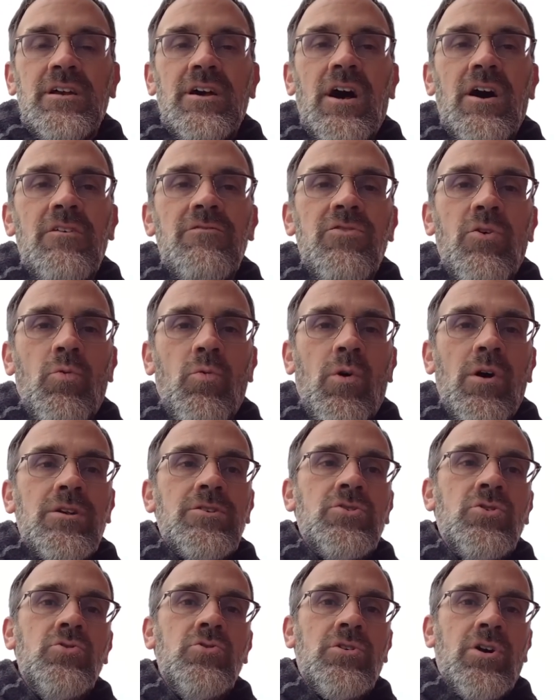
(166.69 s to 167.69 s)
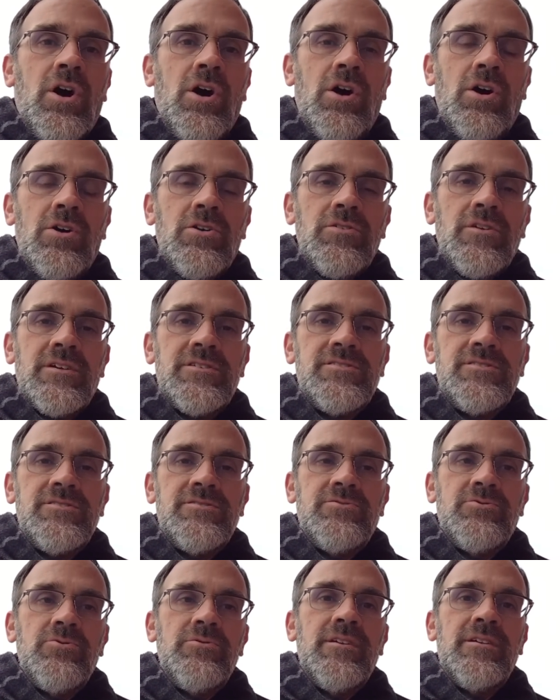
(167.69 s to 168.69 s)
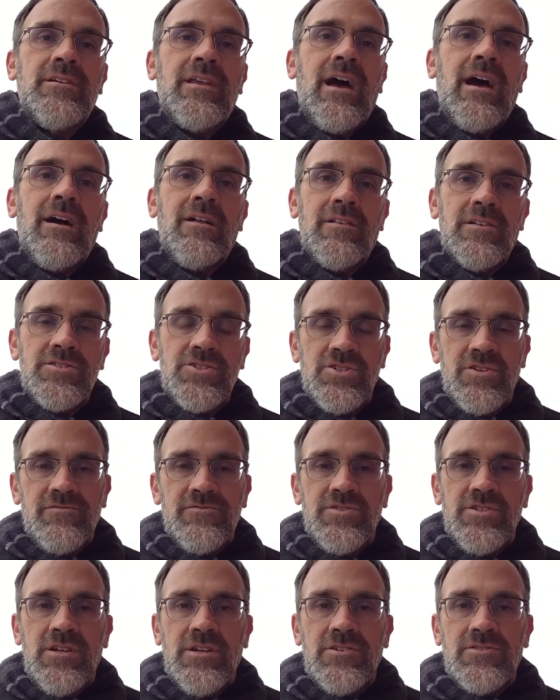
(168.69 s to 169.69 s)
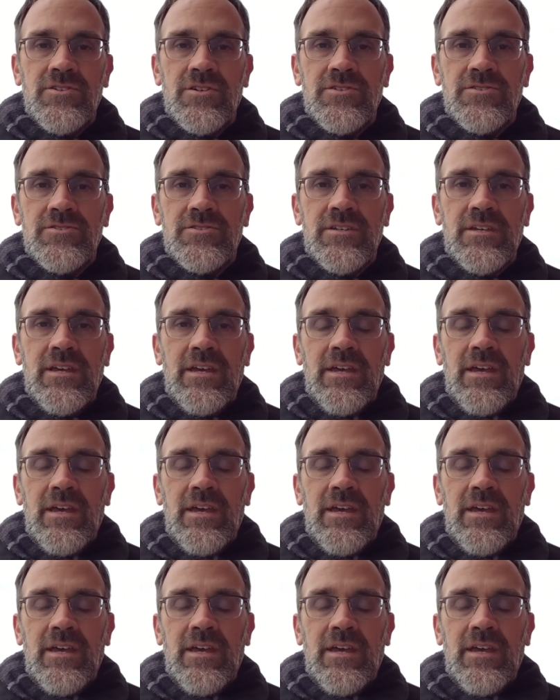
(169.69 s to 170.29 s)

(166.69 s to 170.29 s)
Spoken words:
of the one who called us, through the knowledge of Jesus.